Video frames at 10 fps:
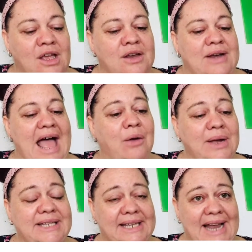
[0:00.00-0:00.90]
Now we
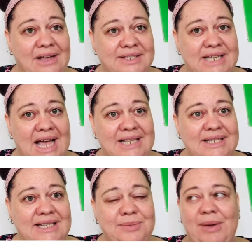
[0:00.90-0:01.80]
did our science
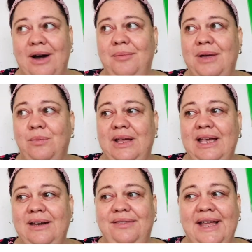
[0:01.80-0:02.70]
experiment, we
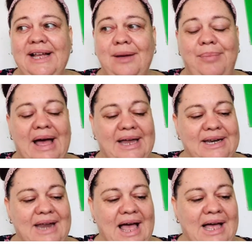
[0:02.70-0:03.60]
can think about
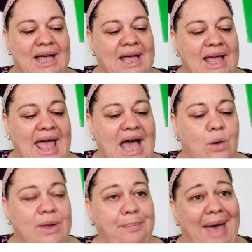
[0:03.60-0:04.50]
how
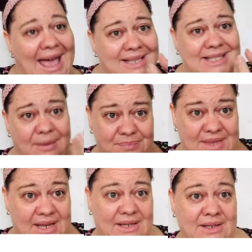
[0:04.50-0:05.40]
we pack
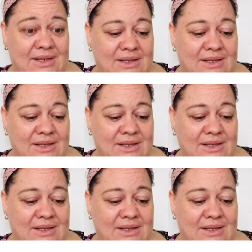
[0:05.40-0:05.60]
something.